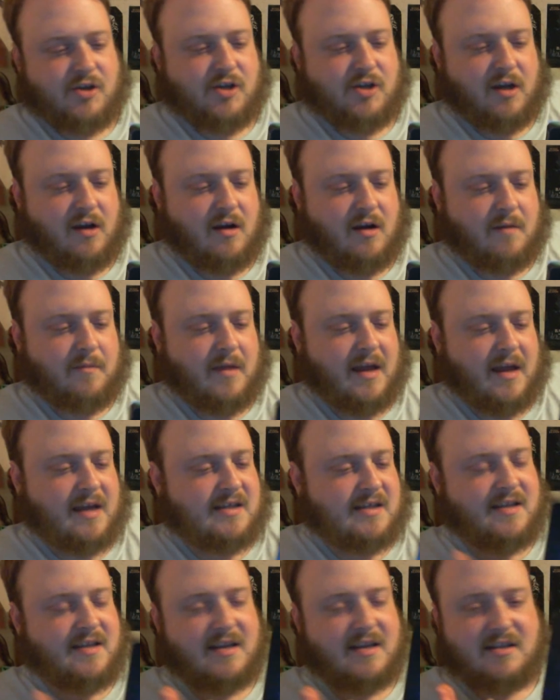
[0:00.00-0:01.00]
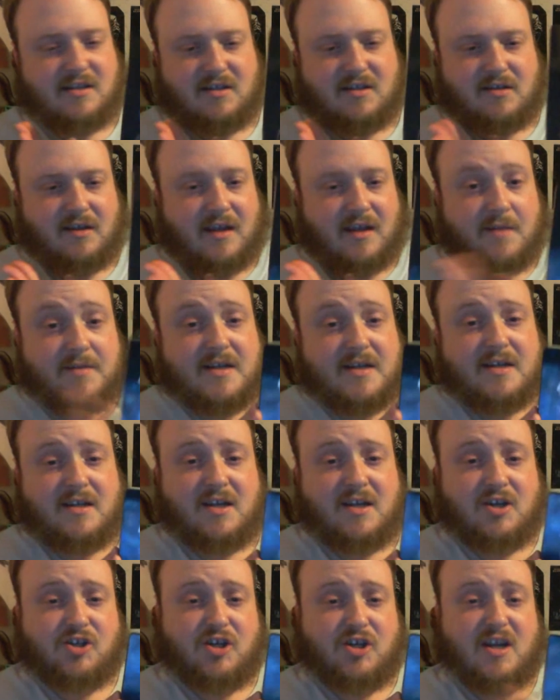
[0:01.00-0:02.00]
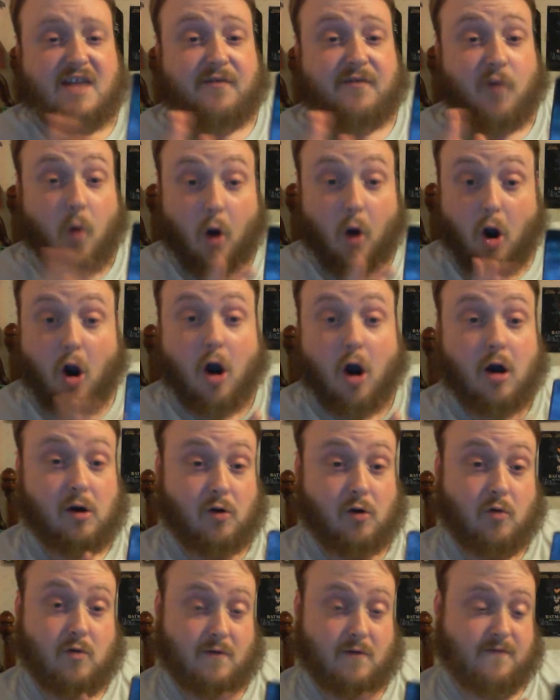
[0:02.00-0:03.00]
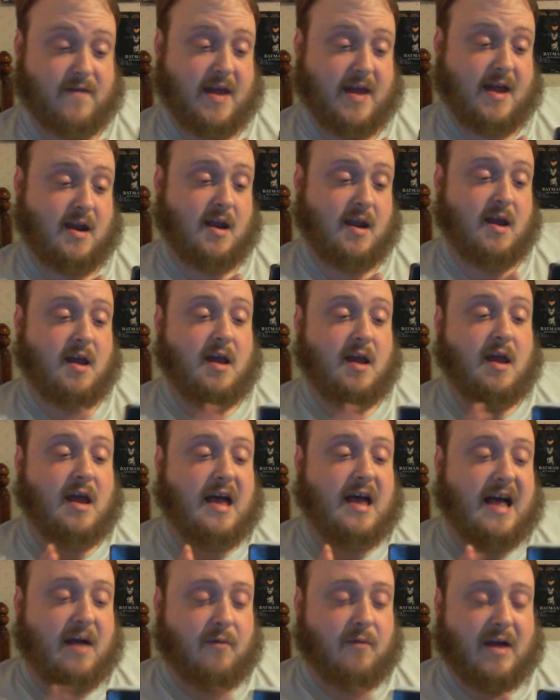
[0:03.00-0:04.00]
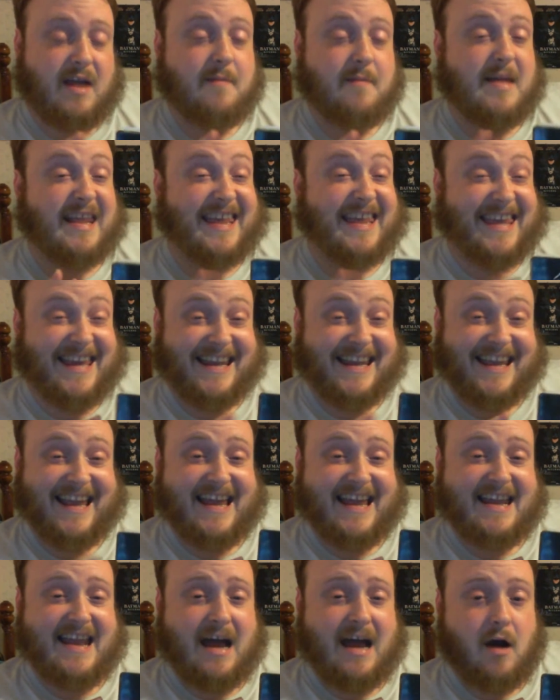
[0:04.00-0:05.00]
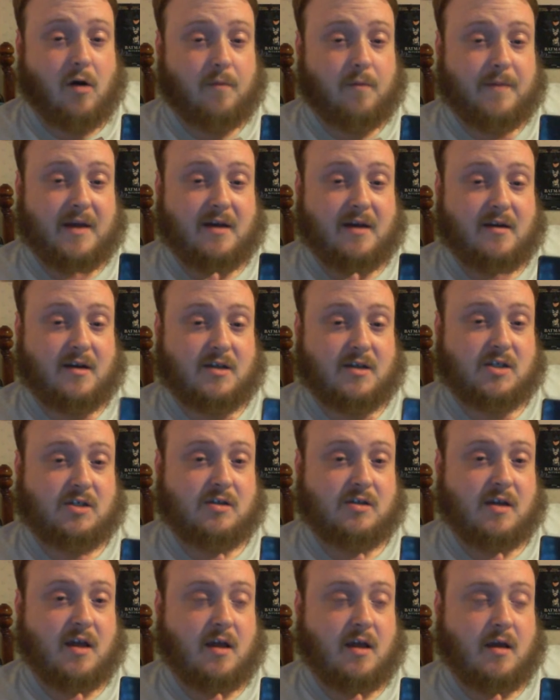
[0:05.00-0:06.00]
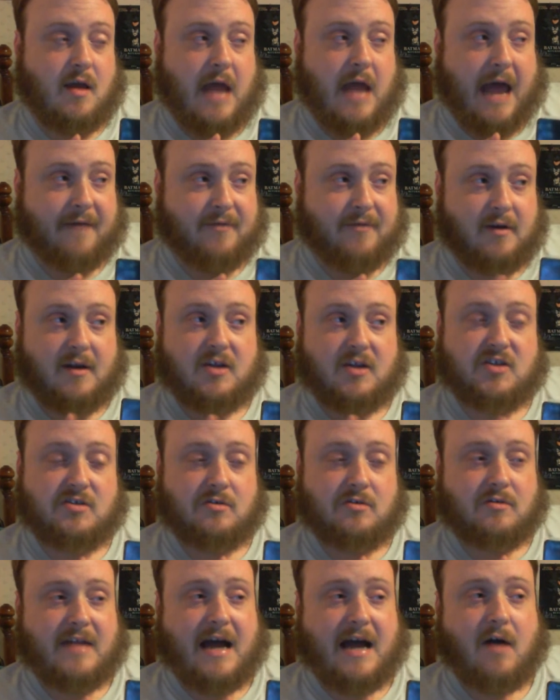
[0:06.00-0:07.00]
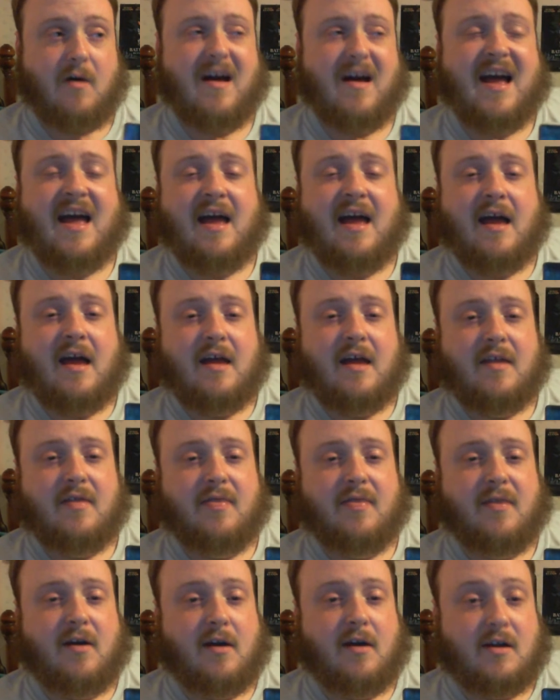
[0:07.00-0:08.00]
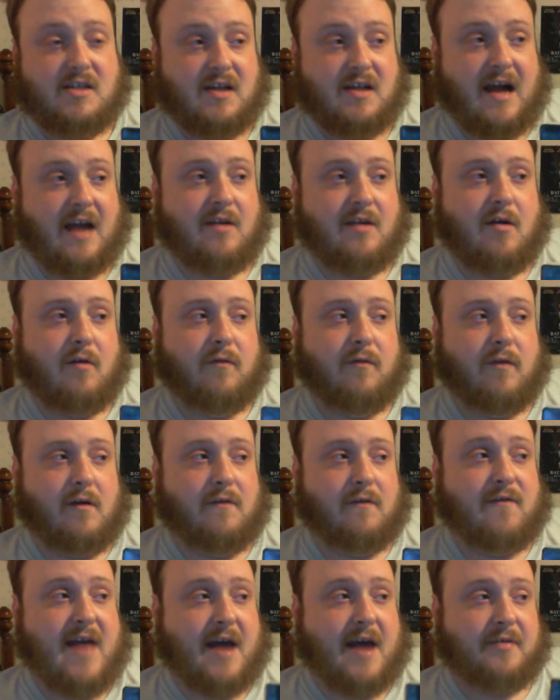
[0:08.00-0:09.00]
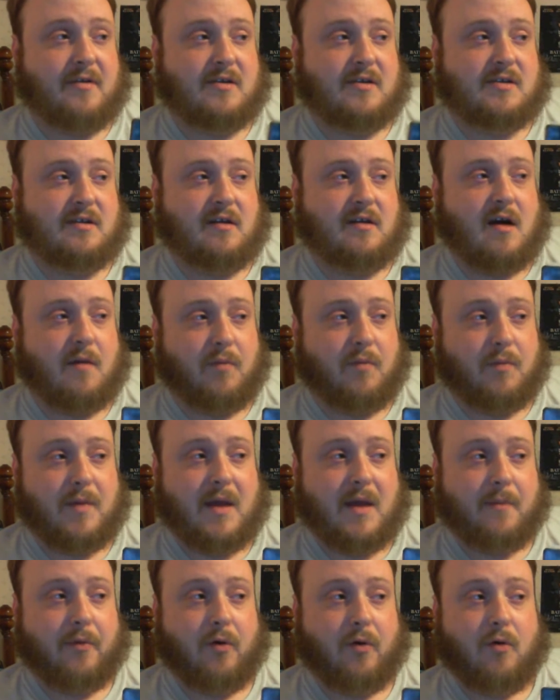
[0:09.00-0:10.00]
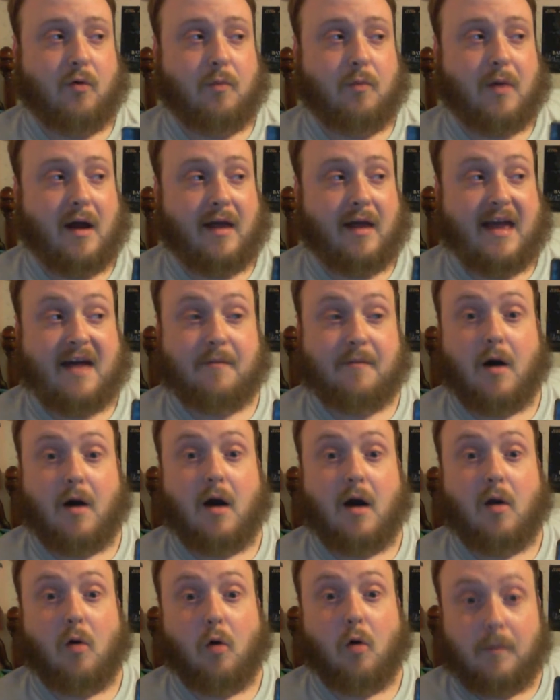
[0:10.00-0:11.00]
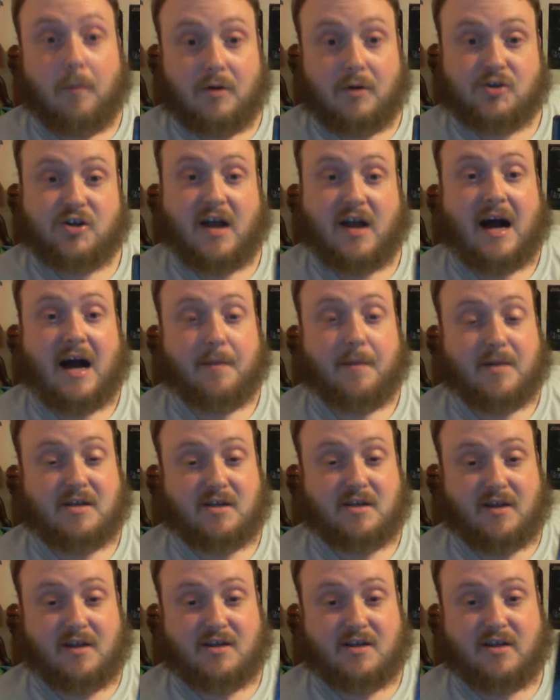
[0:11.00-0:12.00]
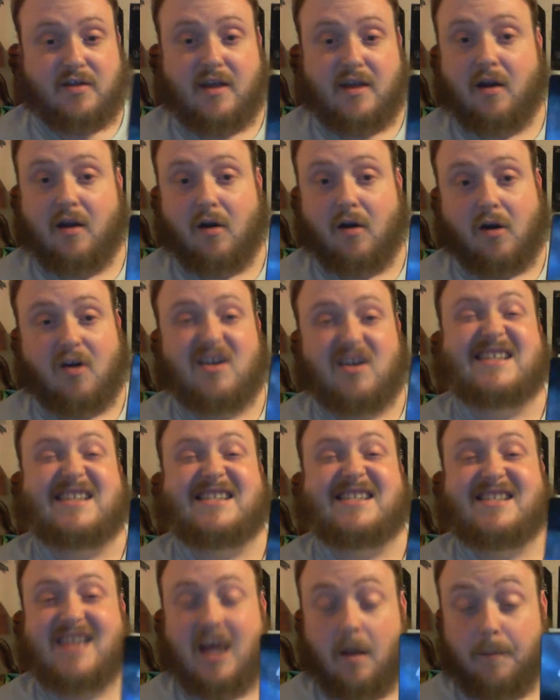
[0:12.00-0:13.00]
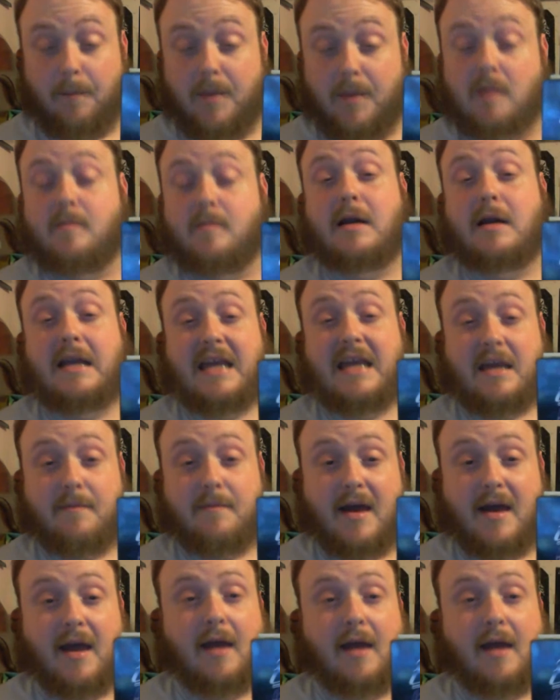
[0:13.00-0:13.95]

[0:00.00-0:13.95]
Like I said, this is the limited edition. If you are a hardcore fan, I recommend getting it now, because after it's sold out, I know for a fact there's a couple people who probably have bought a whole bunch of copies of this, and they are going to scalp them on eBay